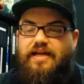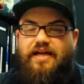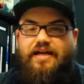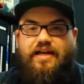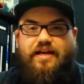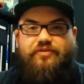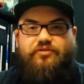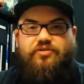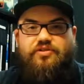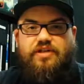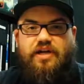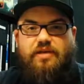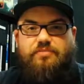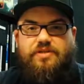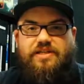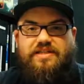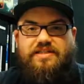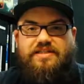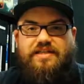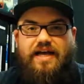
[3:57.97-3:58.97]
and every time
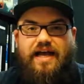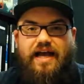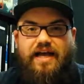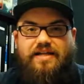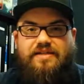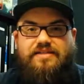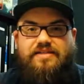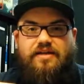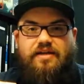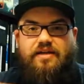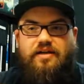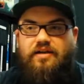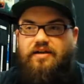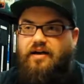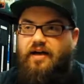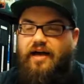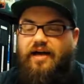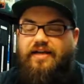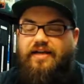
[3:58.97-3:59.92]
he attacks, I